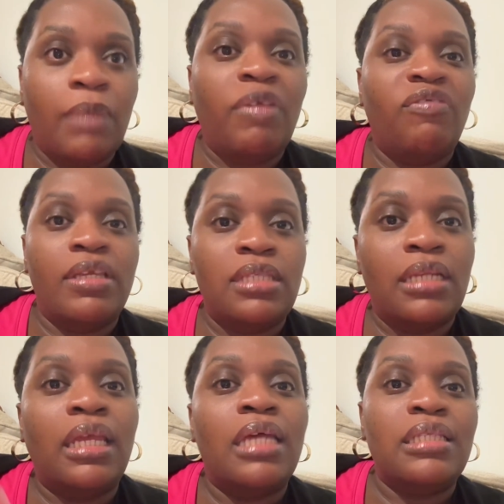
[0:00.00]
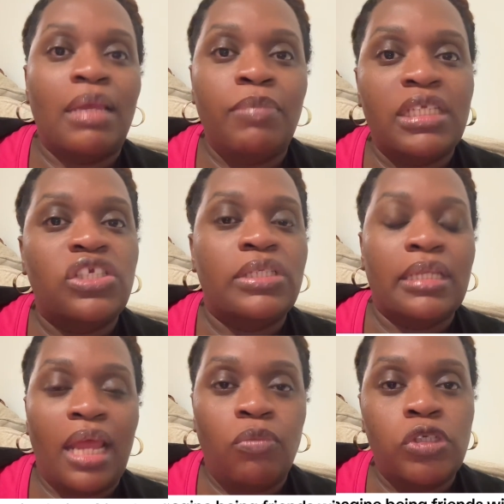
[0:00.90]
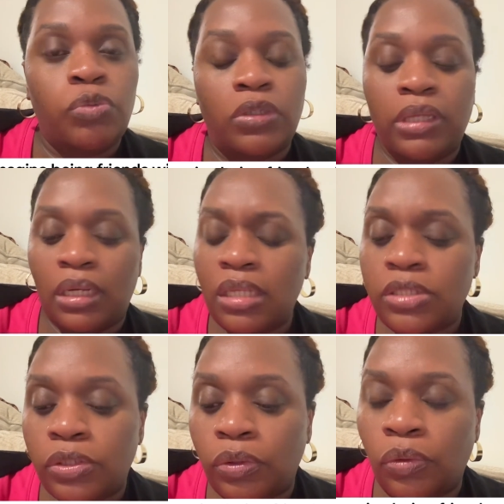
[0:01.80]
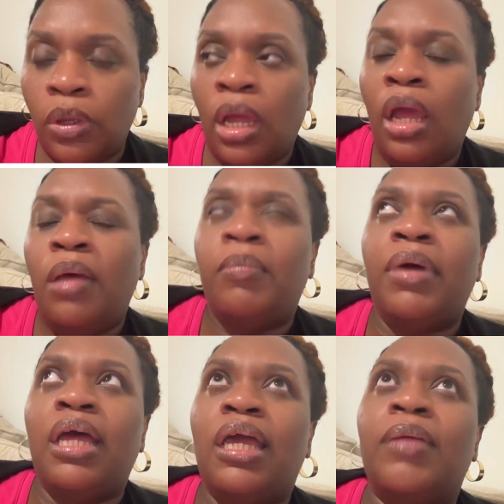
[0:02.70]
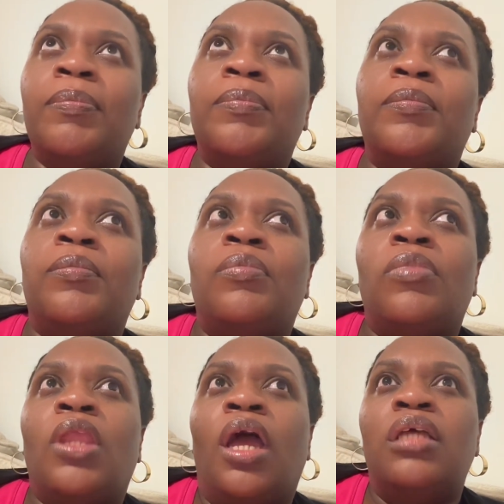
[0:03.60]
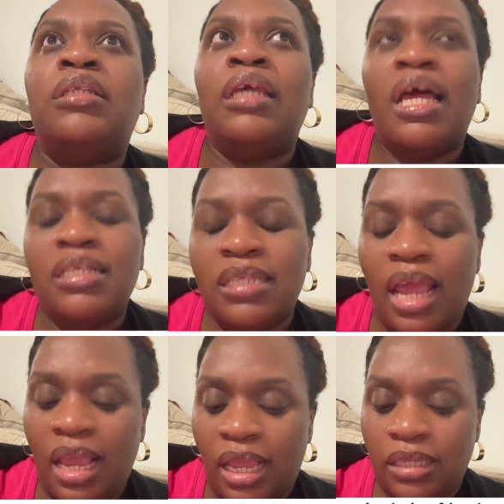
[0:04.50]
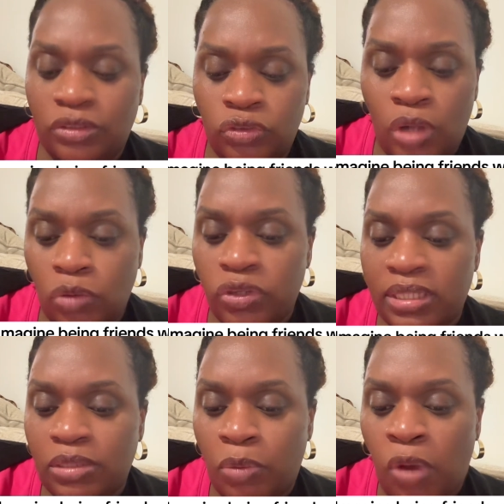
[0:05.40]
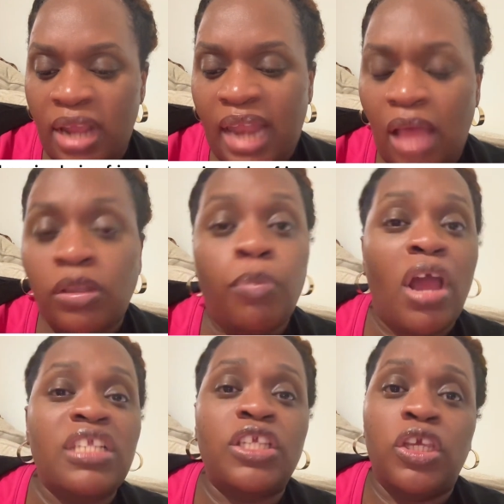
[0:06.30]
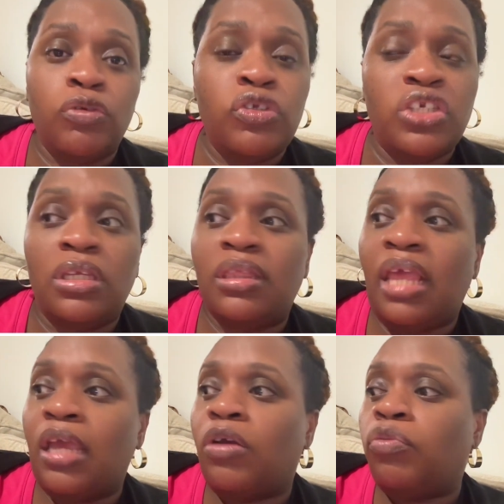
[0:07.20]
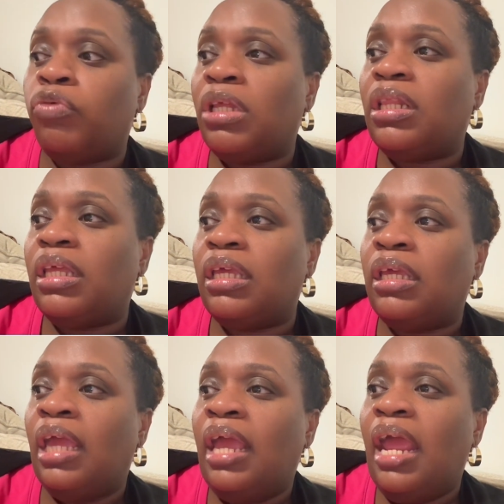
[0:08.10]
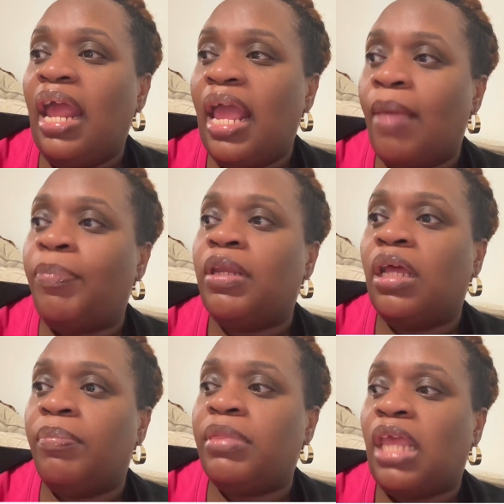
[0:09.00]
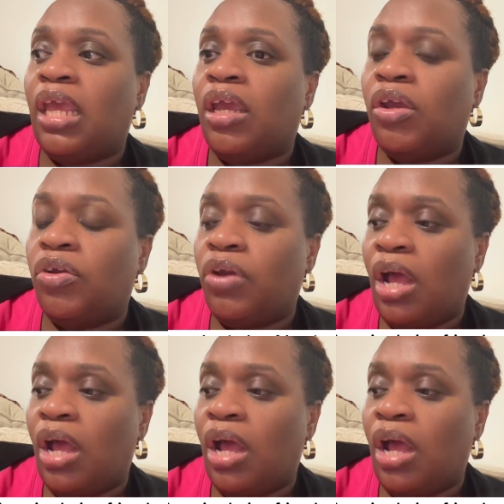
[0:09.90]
events that Deontay mentioned today, which we'll get into. But Deontay, just right now the prosecution, they're really amping up their